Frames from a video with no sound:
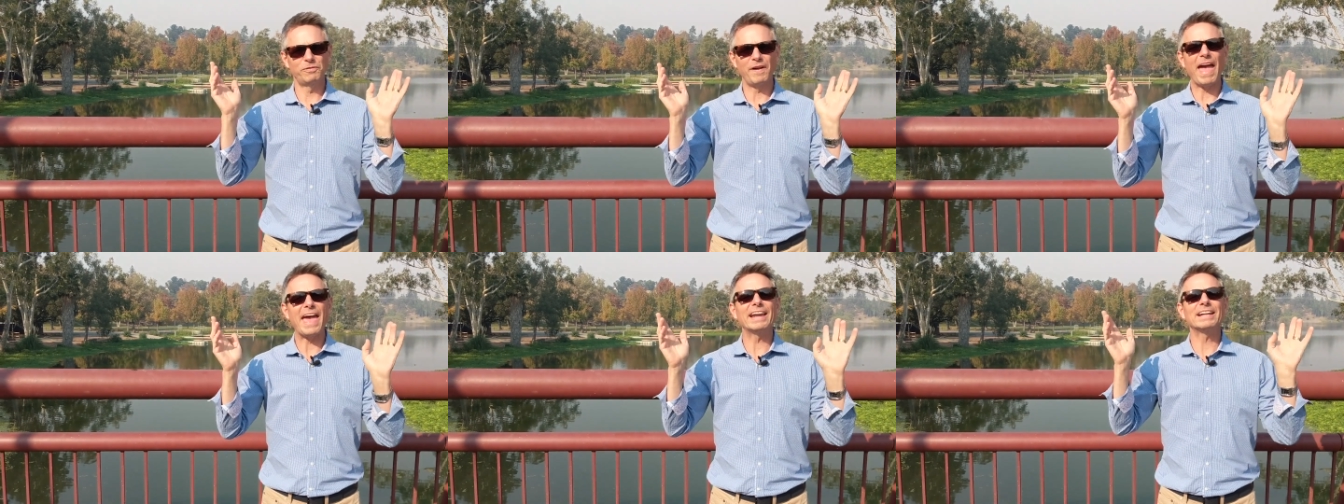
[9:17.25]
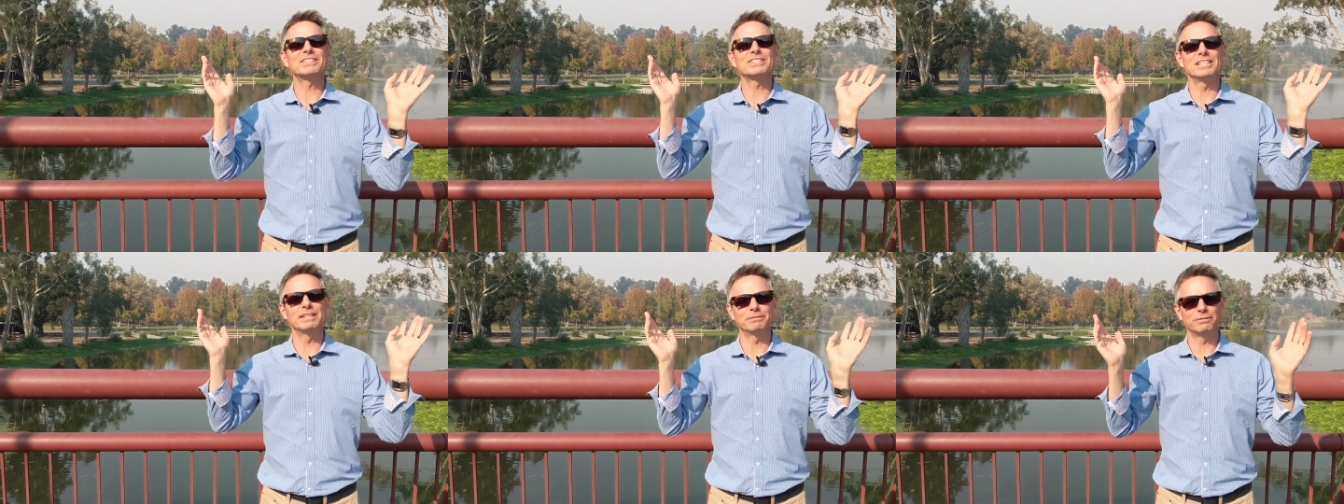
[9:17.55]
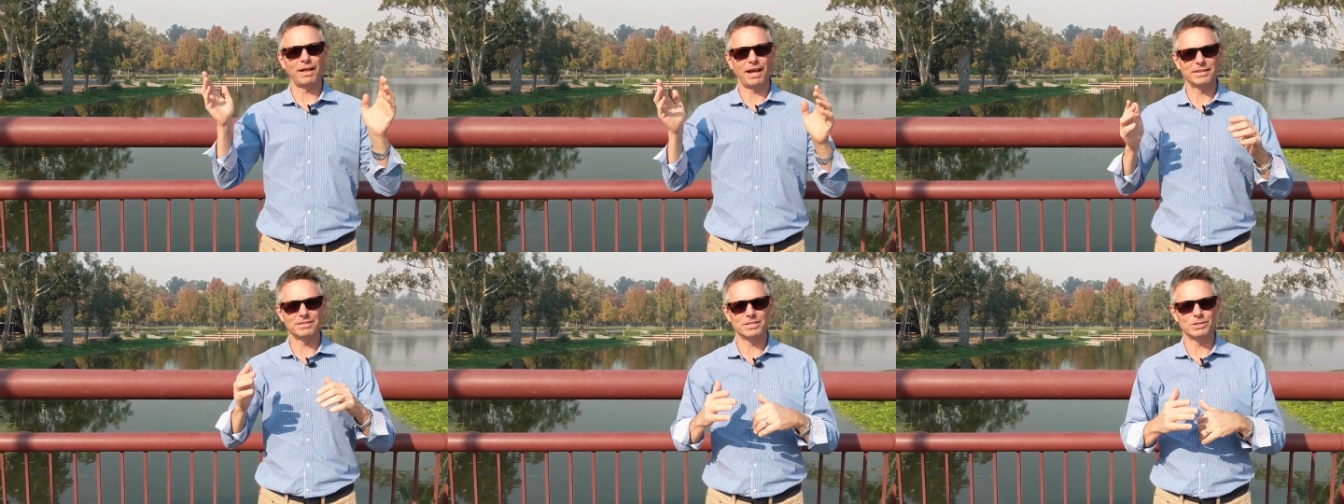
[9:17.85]
Fantasy
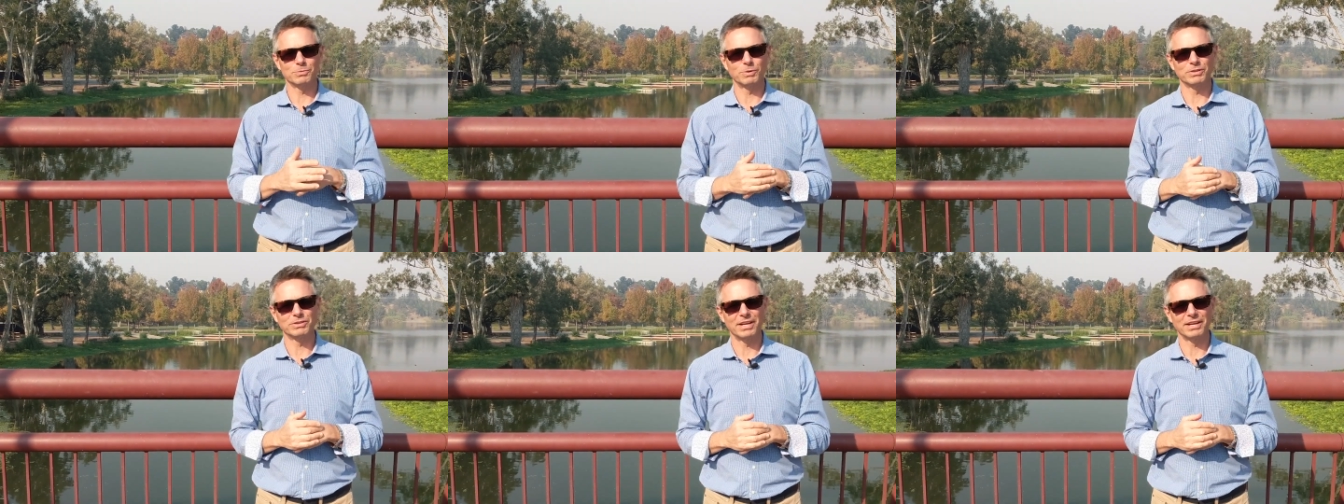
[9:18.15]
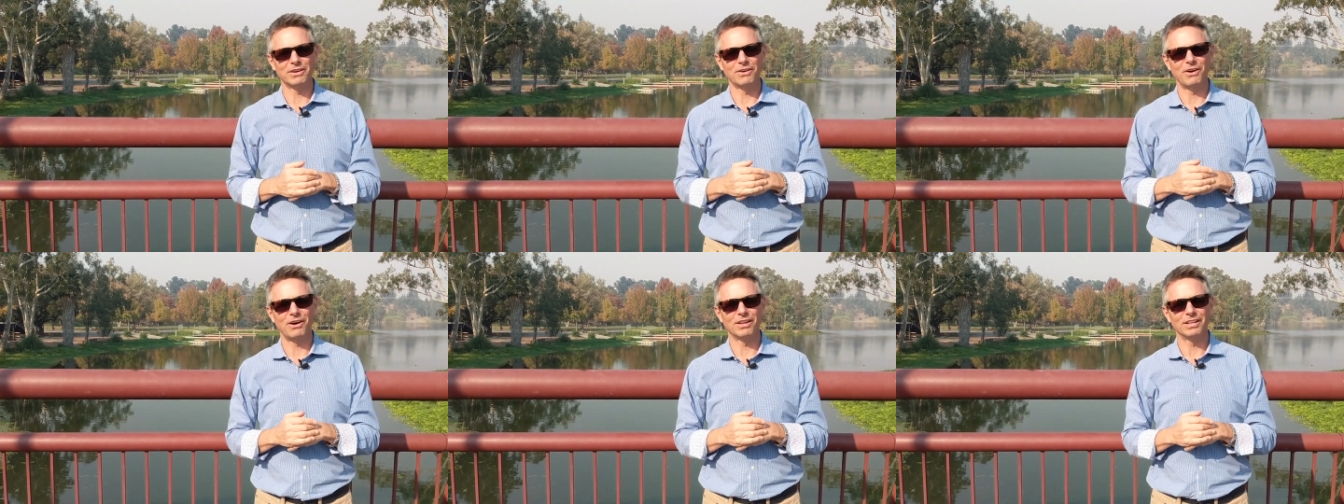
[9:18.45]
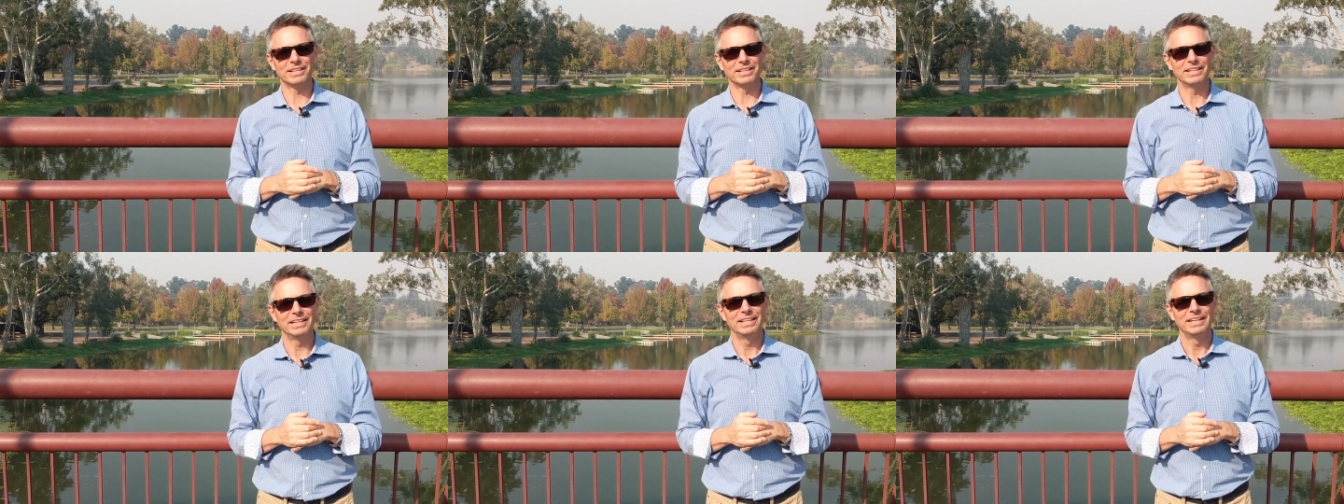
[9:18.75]
of Lights is what they
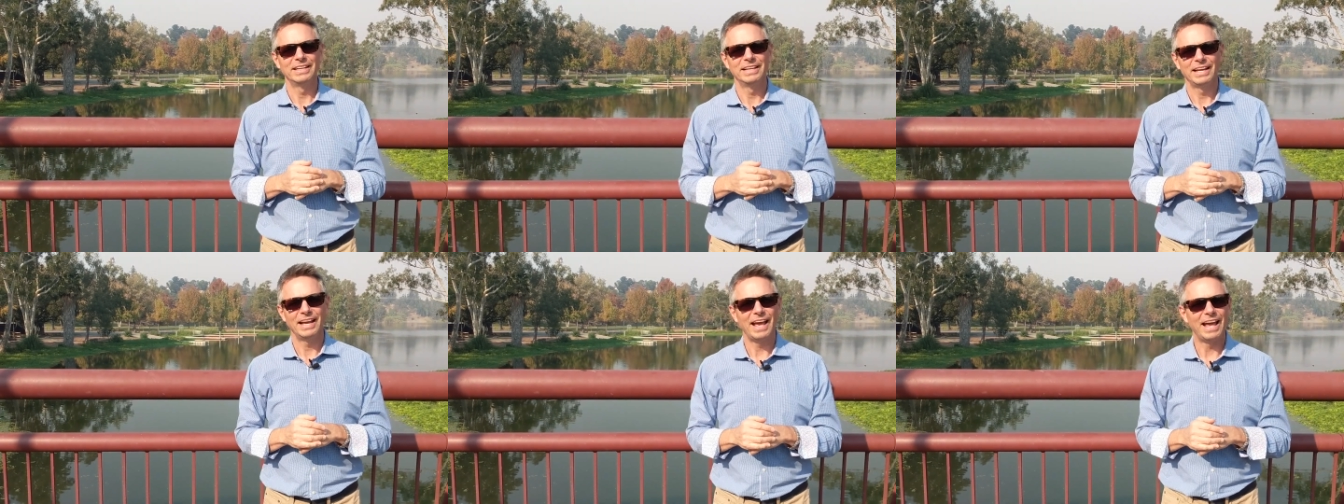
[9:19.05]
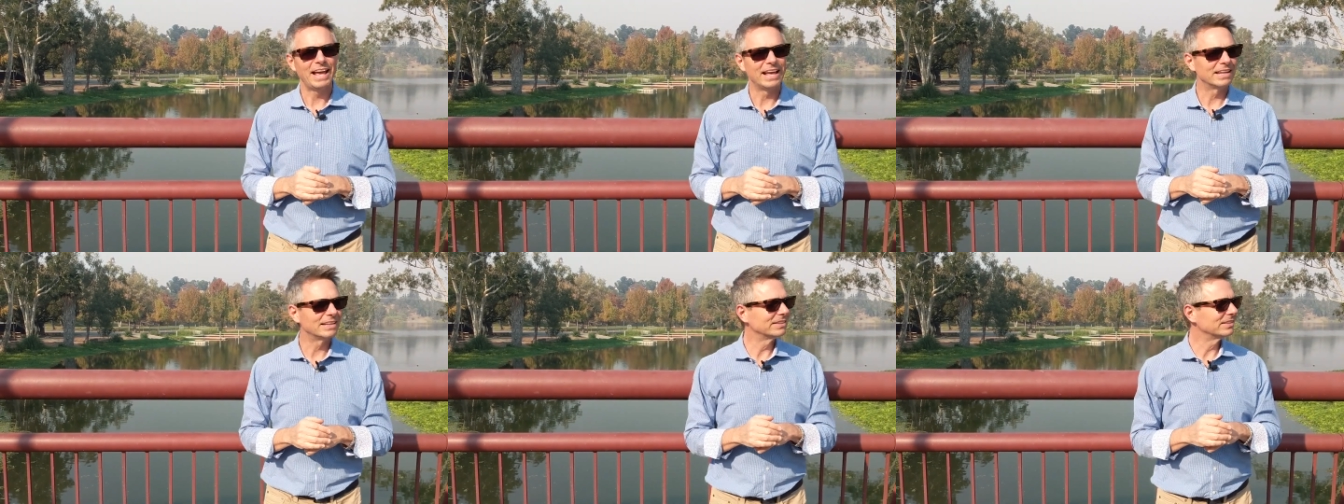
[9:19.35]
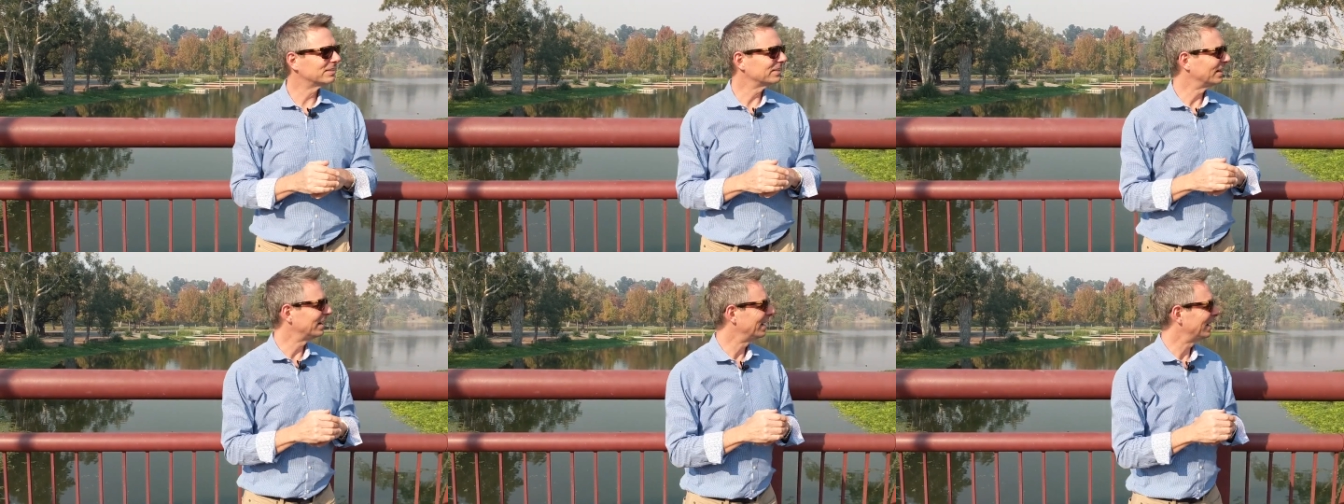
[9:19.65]
call it.
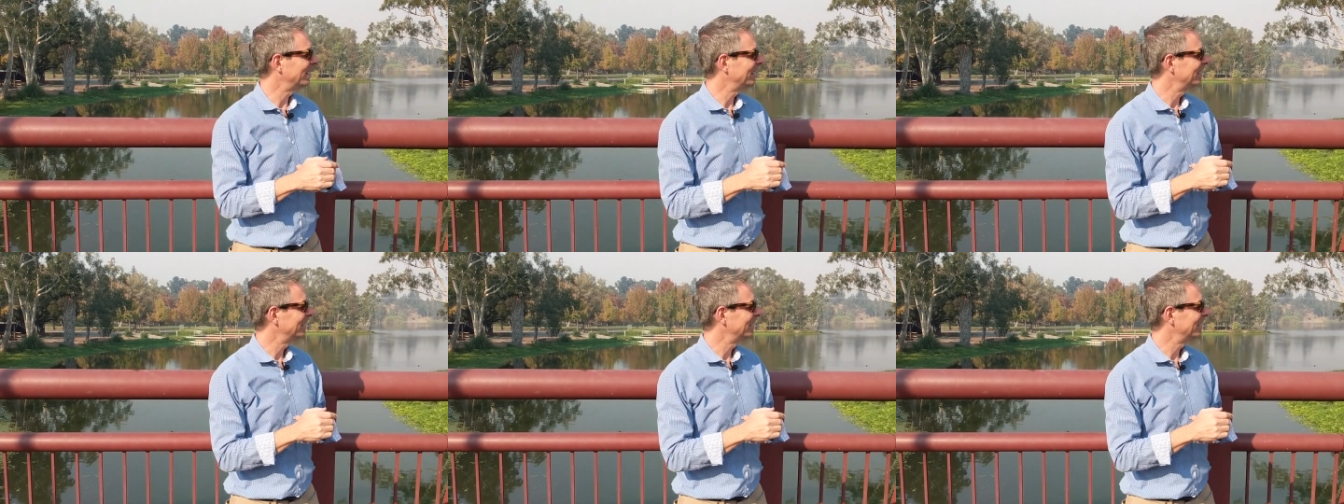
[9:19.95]
And